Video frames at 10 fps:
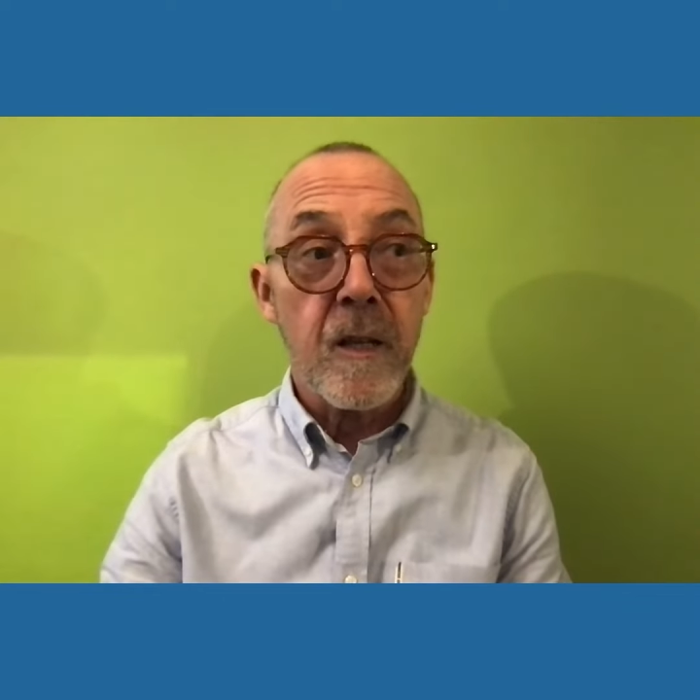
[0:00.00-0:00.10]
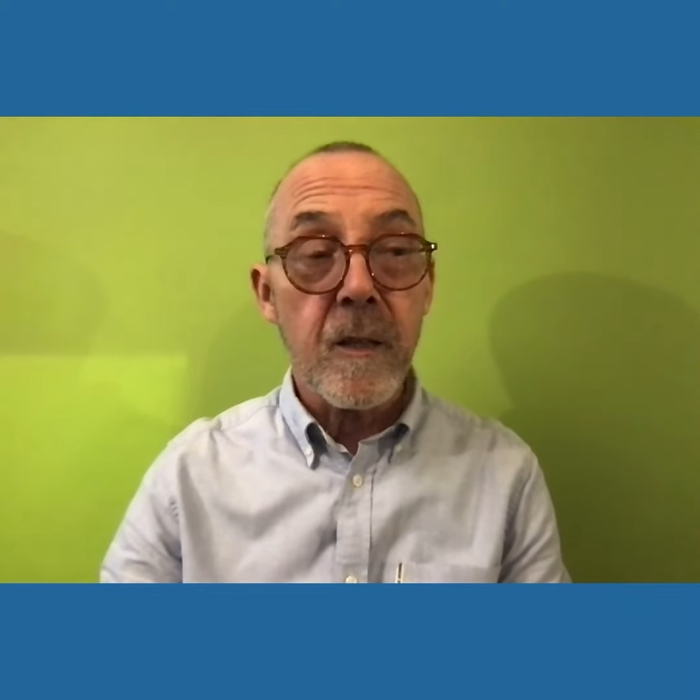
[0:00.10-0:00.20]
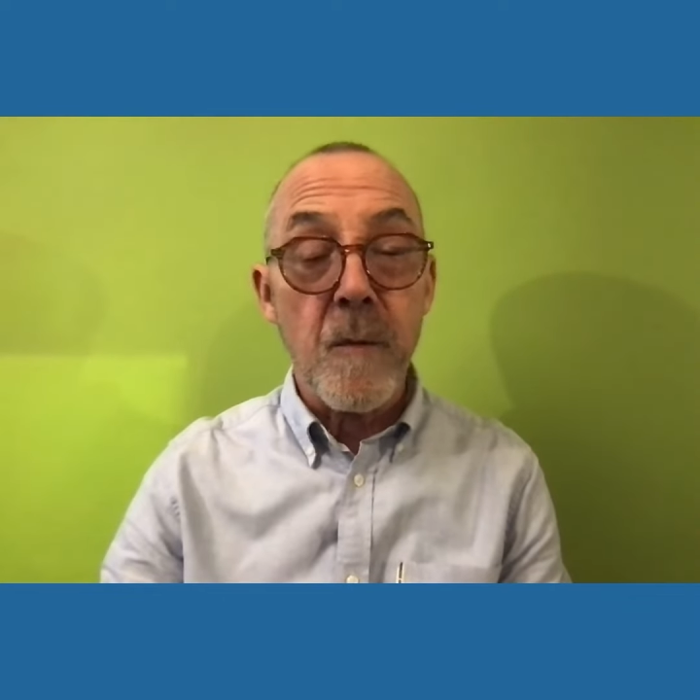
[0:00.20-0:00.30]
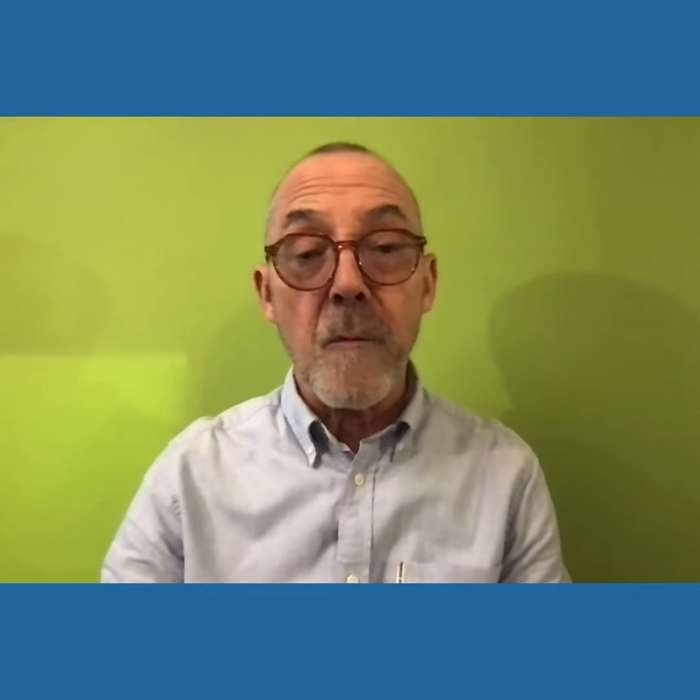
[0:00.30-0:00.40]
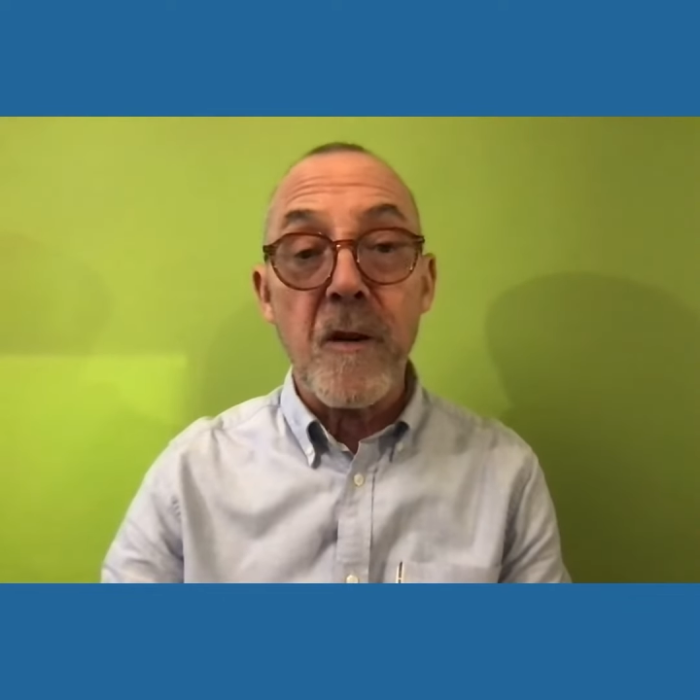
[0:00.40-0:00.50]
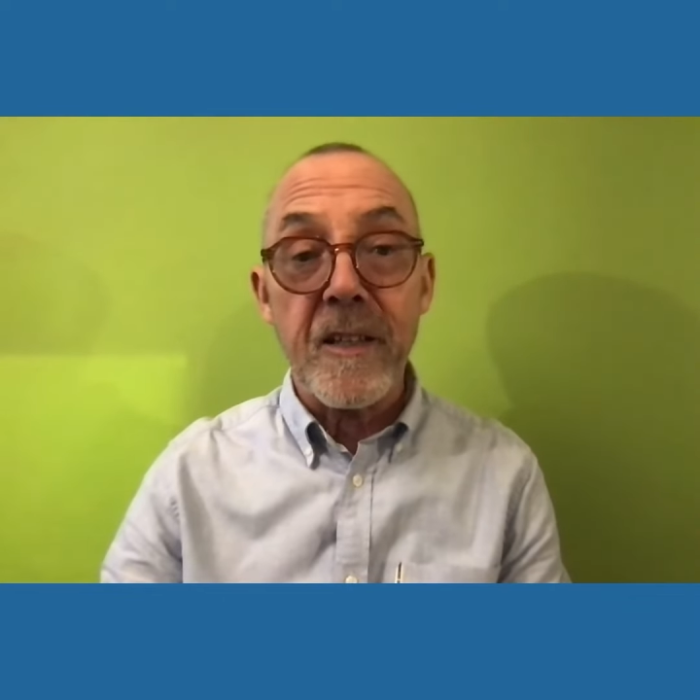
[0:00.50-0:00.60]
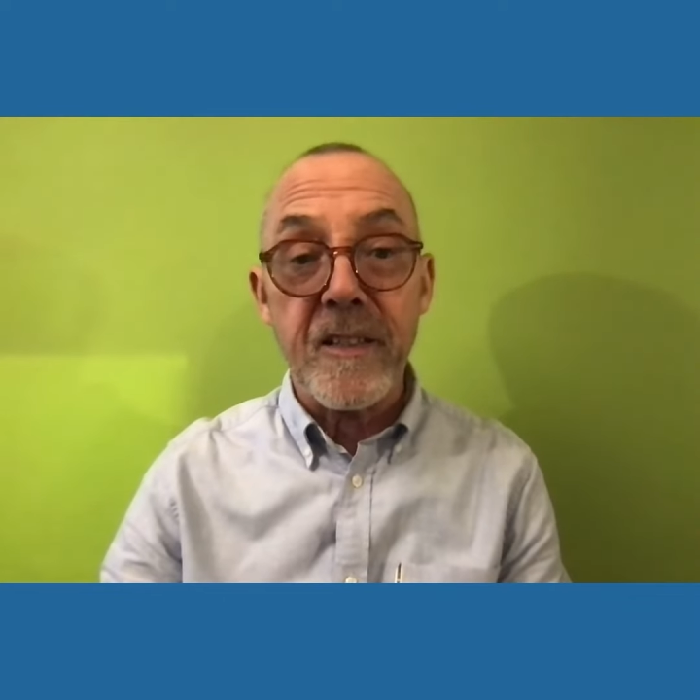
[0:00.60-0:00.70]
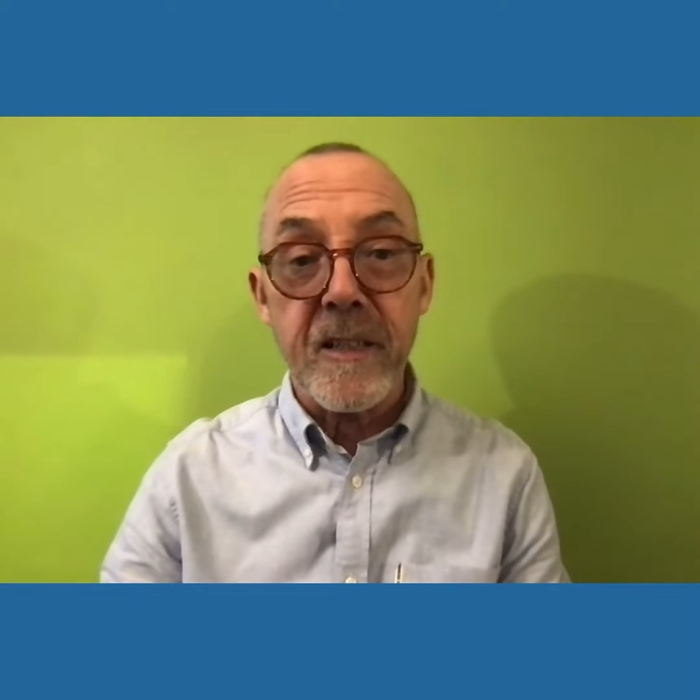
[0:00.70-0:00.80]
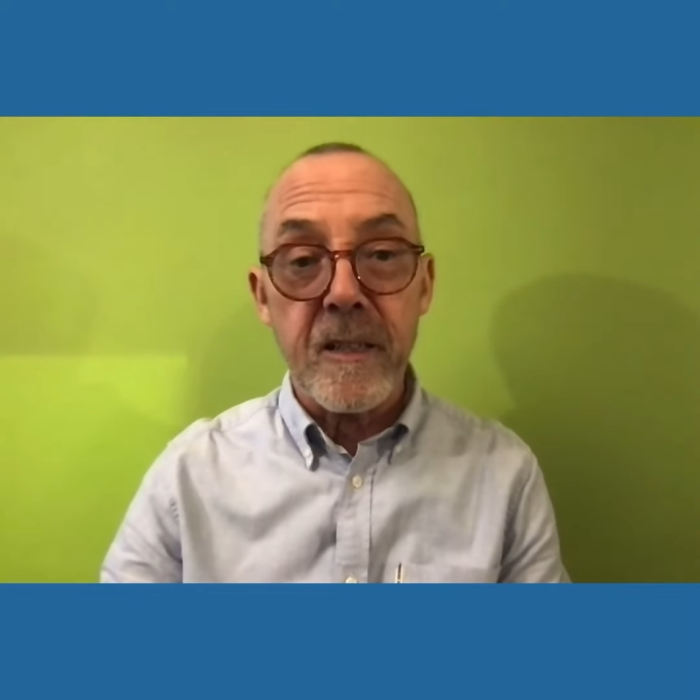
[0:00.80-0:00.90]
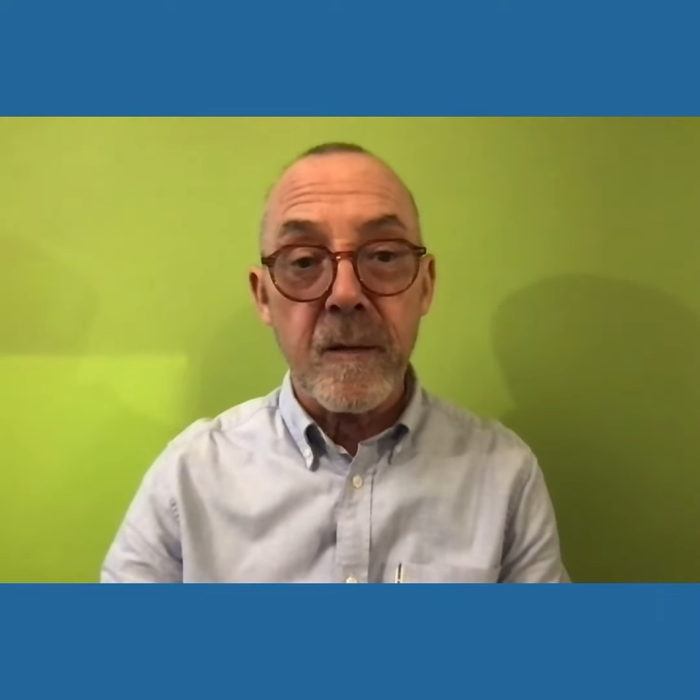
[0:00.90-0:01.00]

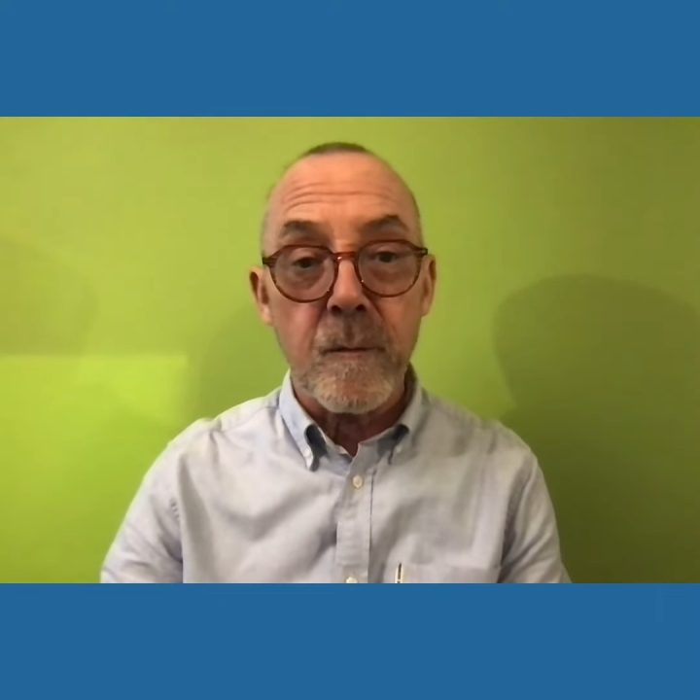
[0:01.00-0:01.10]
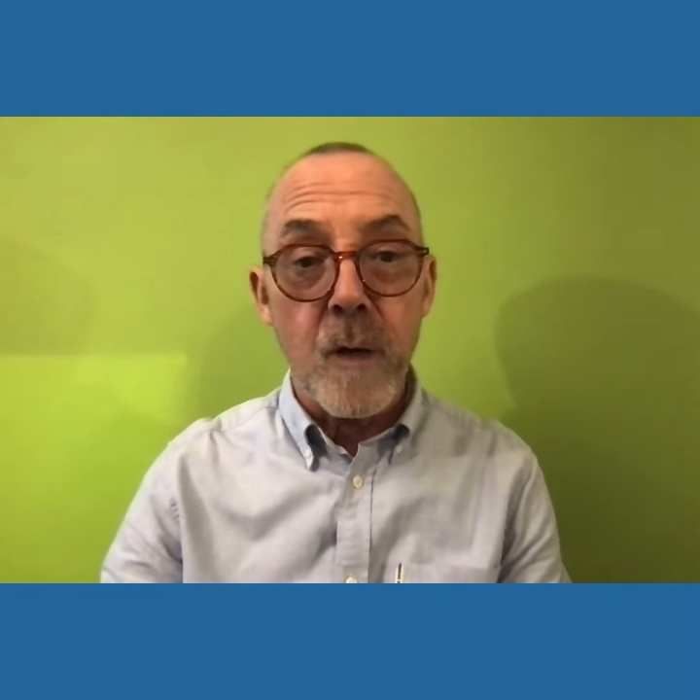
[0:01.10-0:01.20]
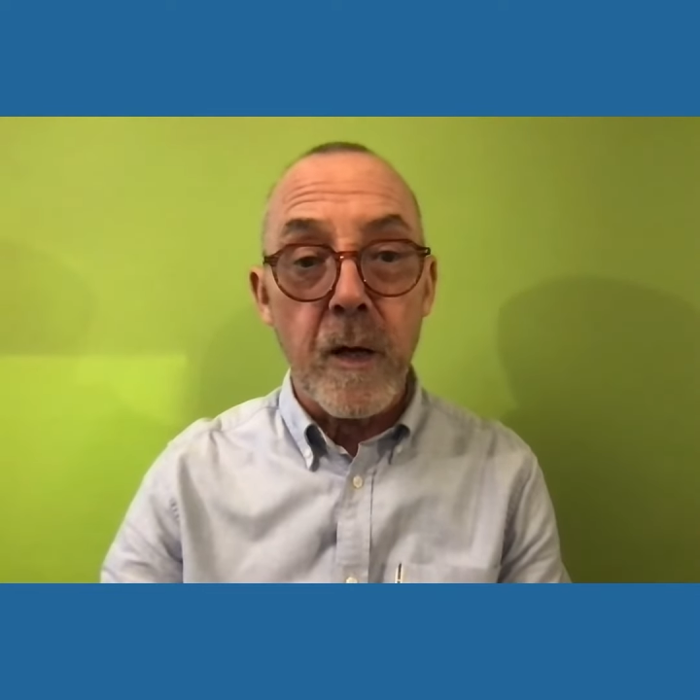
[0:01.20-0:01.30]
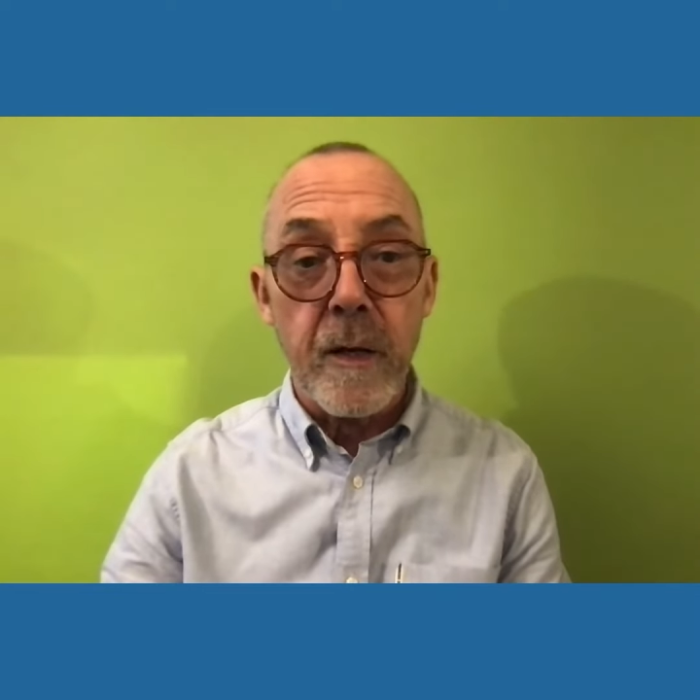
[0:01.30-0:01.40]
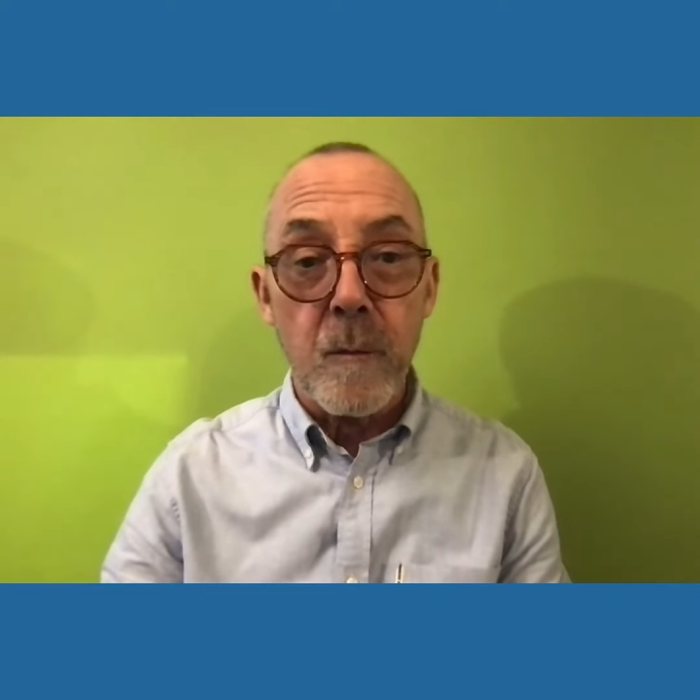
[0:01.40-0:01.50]
commemorated in